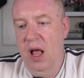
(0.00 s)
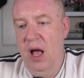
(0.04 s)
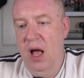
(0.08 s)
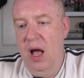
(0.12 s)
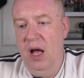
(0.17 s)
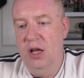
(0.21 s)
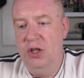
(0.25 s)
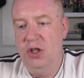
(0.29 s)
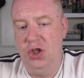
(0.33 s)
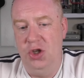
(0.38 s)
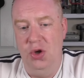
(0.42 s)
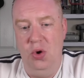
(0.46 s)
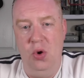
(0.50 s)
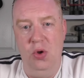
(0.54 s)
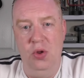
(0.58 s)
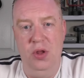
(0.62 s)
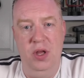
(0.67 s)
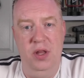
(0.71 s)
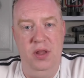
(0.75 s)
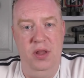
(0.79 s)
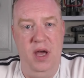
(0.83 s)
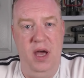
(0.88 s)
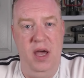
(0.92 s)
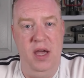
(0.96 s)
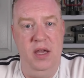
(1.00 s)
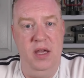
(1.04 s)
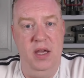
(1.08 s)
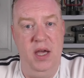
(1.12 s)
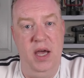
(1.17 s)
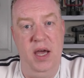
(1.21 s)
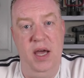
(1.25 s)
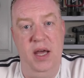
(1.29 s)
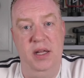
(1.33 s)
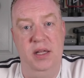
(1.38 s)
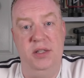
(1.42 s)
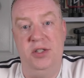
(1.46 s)
saw that they
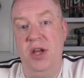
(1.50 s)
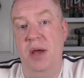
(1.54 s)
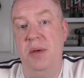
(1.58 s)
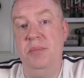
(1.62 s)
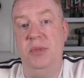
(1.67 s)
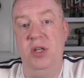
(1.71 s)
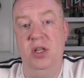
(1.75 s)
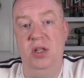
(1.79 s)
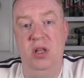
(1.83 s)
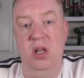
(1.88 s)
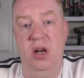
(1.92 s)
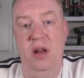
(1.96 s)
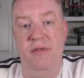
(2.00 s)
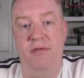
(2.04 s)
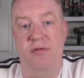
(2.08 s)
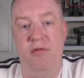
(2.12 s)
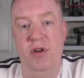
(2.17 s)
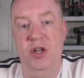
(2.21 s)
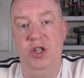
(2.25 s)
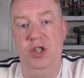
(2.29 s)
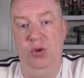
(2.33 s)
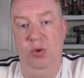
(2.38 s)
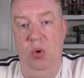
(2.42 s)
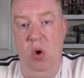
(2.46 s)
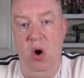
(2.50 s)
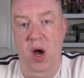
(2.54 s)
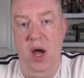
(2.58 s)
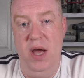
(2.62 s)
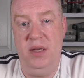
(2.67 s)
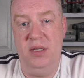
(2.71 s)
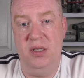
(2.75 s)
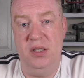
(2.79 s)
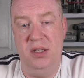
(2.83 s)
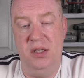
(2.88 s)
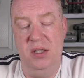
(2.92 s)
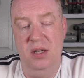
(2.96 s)
had attempted delivery
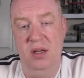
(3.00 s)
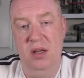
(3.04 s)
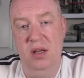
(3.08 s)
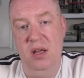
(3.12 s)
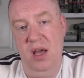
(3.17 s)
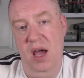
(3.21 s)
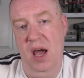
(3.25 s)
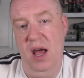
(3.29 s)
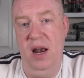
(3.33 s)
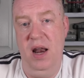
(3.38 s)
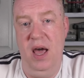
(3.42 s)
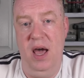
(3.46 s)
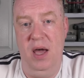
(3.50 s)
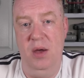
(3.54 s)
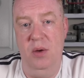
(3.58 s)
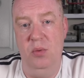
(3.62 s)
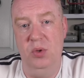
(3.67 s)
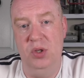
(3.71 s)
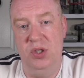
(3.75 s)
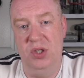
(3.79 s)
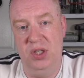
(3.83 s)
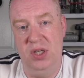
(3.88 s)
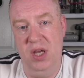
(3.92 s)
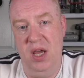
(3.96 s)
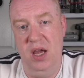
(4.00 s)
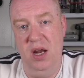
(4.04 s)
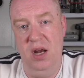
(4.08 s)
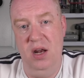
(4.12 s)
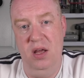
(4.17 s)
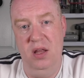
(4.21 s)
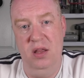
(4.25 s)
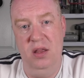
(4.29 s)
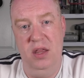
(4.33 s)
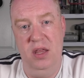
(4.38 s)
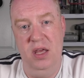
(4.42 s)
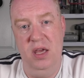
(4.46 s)
twice and that it was sitting
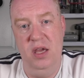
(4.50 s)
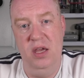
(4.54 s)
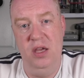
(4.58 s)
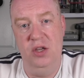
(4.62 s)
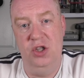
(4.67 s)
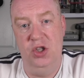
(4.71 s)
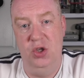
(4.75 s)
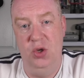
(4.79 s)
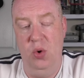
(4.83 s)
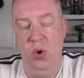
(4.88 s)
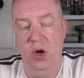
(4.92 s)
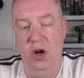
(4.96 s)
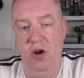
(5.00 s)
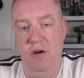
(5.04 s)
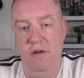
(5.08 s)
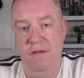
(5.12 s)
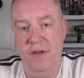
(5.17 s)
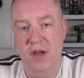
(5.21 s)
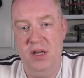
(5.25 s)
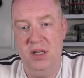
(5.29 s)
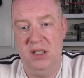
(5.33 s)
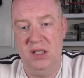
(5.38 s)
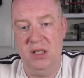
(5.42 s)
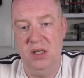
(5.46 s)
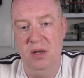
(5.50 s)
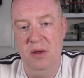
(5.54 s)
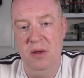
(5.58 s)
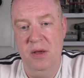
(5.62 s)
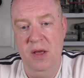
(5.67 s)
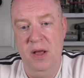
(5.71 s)
at the sorting office.